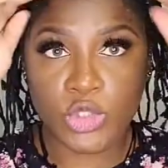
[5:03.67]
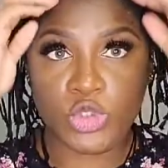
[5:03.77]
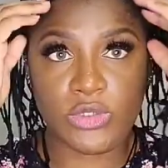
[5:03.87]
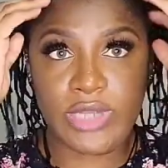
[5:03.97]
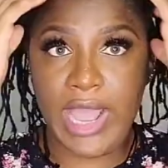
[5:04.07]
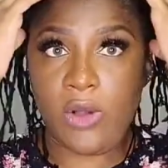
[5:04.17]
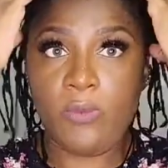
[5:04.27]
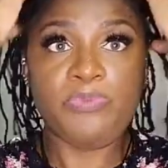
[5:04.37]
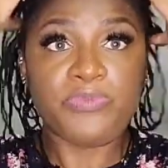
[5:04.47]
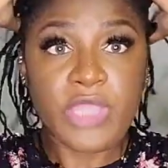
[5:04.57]
So
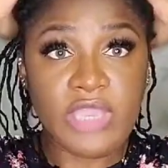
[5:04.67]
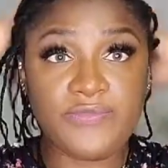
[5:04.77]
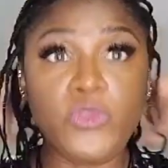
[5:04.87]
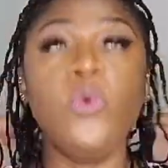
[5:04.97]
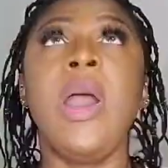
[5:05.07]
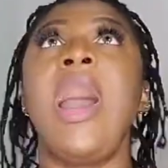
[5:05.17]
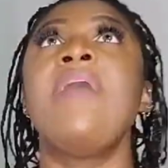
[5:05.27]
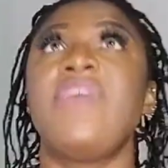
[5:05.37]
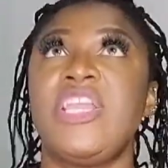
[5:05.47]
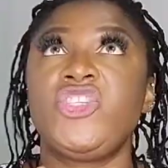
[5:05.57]
now, if you
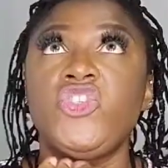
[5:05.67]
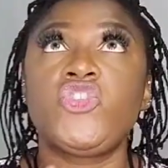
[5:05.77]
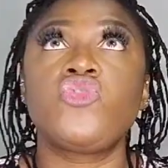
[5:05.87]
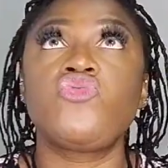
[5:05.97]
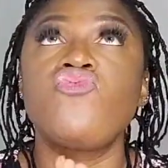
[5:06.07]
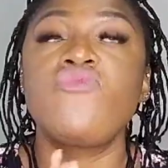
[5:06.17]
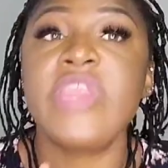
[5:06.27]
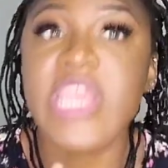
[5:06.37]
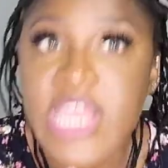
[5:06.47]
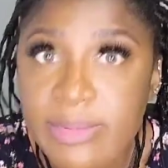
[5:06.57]
have
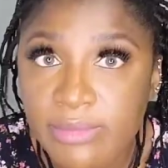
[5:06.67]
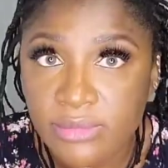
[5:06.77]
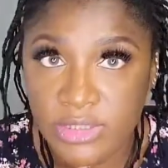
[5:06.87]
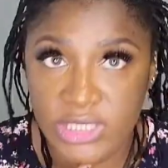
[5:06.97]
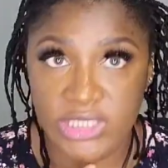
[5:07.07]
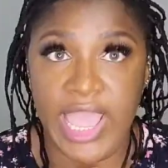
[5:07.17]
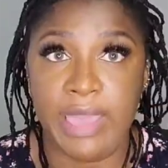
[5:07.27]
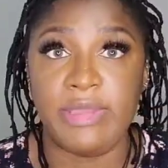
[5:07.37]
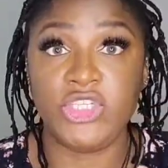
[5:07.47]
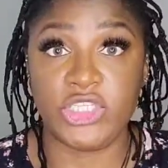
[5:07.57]
extremely
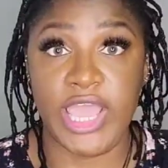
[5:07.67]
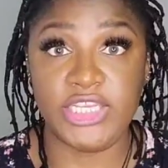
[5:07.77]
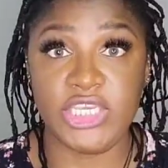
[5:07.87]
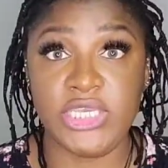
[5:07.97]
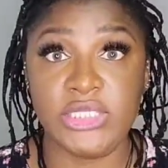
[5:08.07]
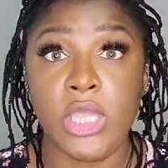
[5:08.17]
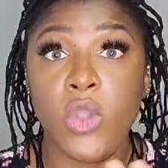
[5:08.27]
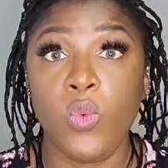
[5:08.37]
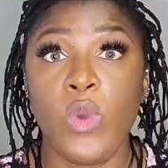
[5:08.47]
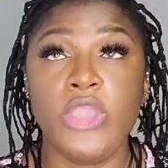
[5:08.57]
damaged edges
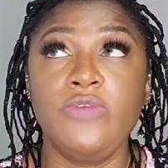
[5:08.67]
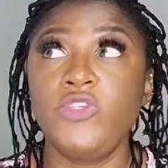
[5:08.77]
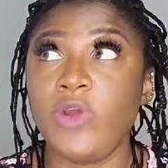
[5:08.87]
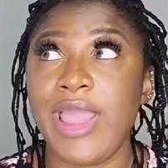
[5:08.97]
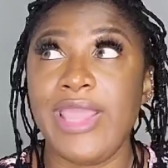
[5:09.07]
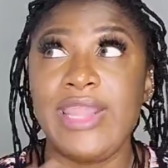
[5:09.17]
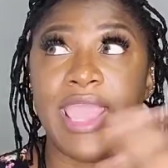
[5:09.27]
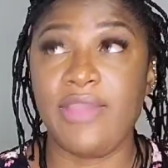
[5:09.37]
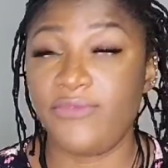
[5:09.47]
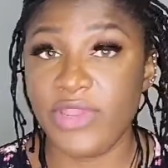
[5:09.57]
where you've tried
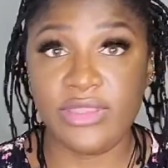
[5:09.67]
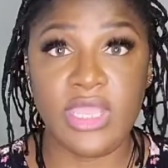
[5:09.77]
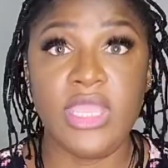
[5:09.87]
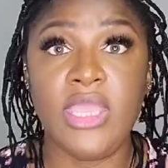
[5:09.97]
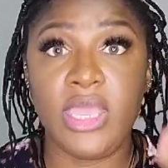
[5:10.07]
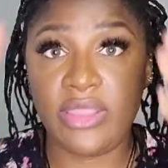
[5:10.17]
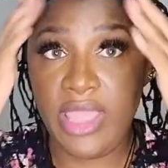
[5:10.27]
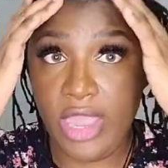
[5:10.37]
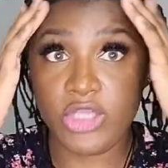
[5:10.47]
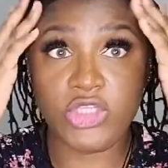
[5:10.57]
everything and the
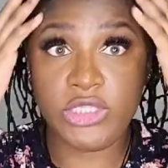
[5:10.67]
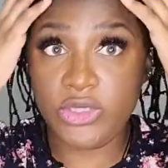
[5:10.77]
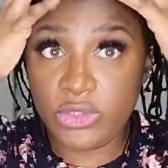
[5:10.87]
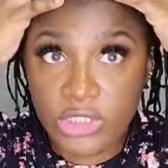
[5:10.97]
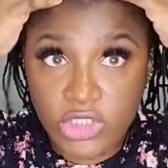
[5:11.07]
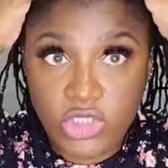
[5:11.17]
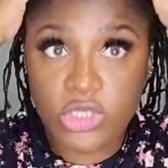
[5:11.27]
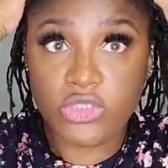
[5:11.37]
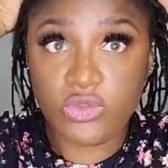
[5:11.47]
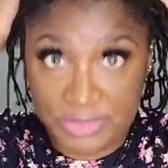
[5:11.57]
hair is literally
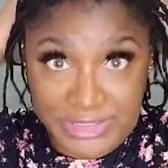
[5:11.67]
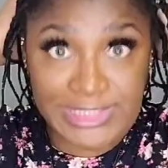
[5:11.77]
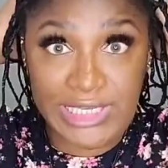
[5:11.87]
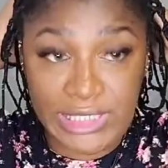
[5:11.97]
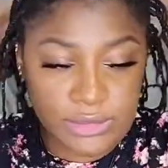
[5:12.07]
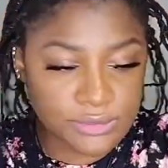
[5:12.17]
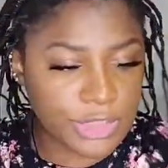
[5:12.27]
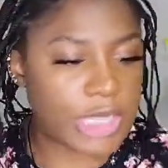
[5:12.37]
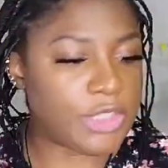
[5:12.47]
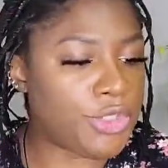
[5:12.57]
just receding
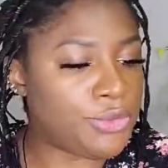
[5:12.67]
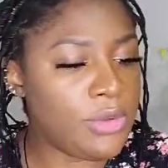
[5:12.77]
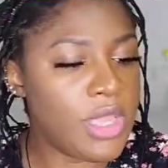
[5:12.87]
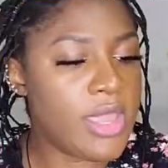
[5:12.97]
on you,